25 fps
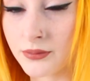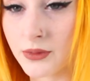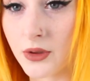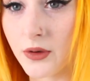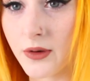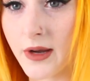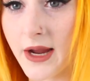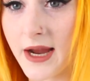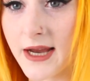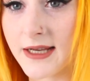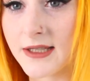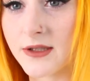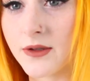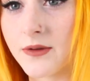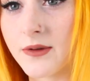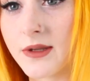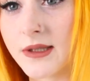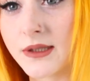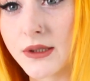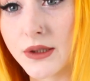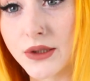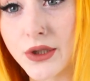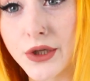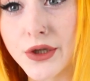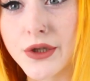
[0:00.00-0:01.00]
okay so
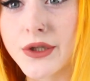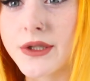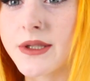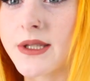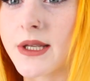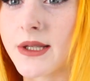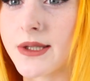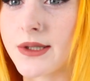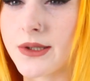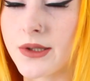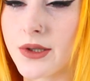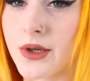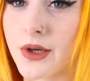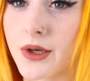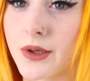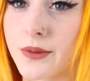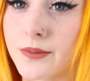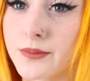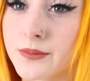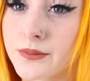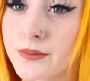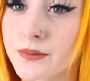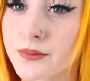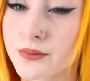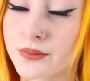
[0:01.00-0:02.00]
this is her sister
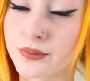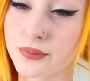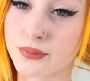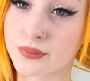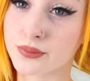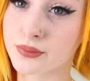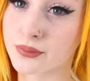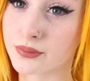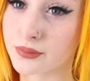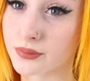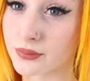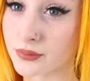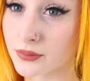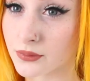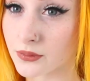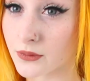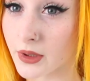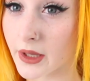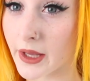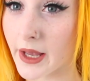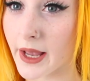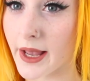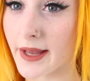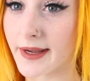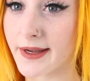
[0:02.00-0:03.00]

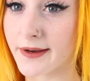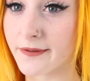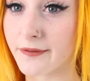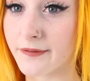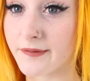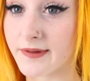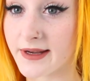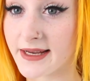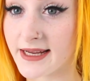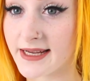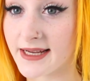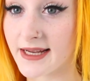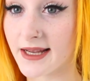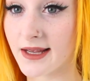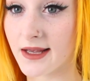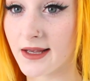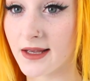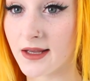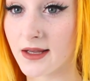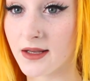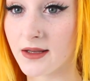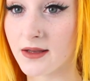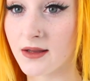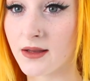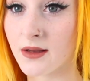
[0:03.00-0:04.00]
and if
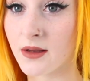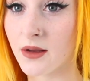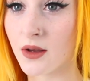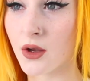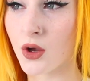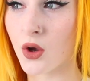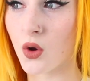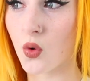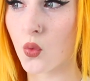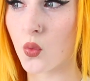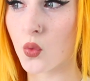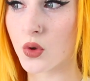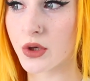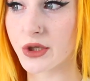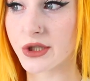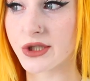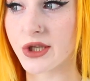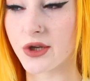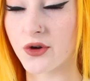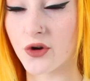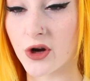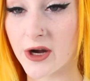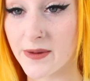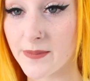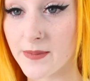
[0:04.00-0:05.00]
Nia was
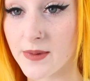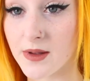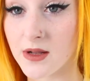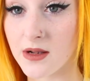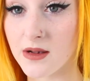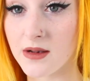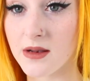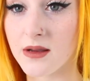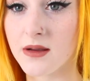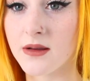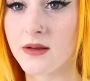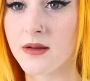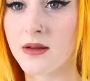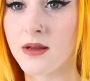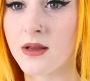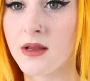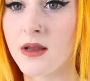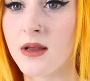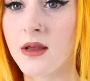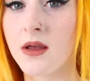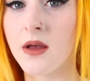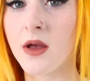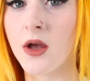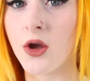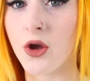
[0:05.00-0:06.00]
a normal
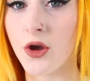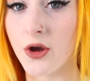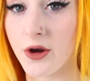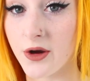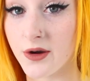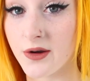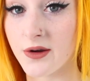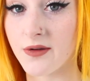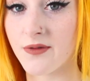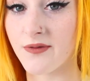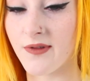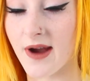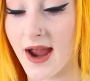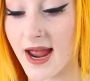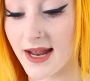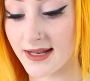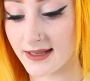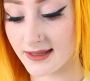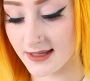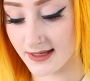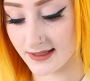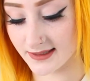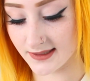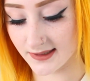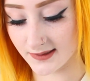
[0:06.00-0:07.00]
hooded rat
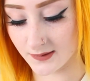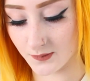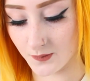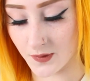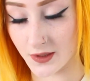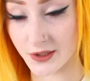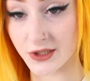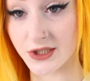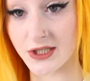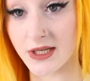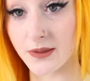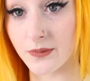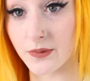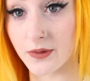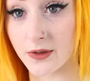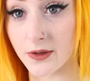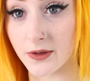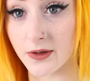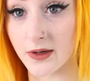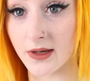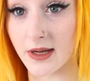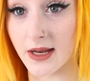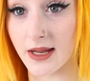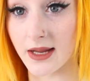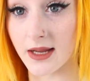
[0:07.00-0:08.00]
this is what she would
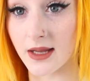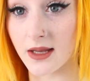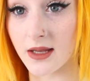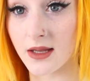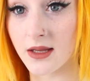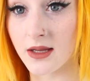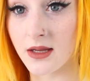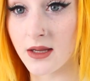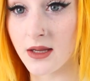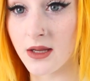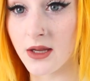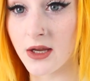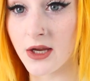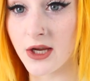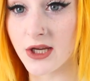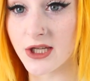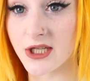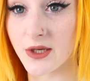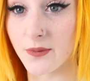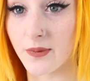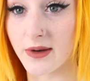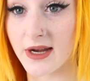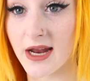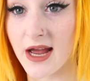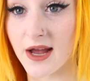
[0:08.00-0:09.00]
look like
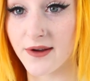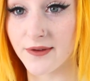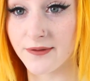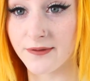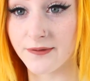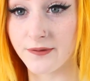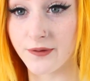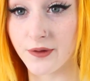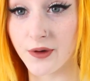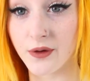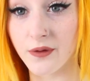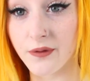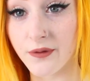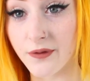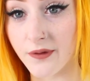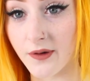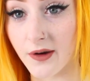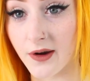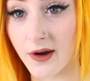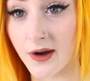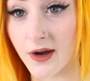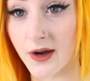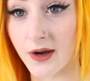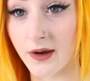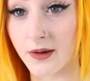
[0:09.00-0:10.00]
she would have full
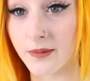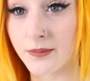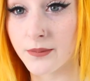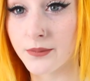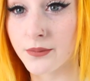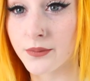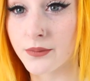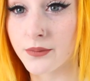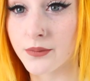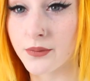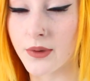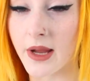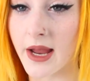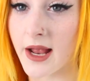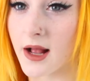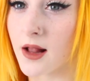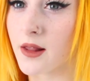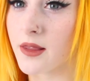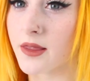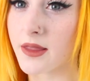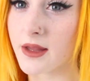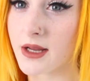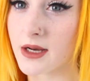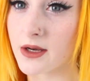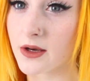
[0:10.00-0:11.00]
fur
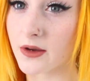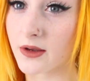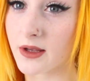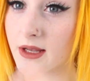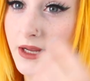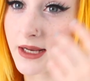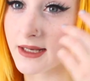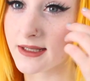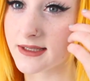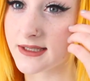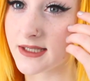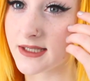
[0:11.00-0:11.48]
healthy looking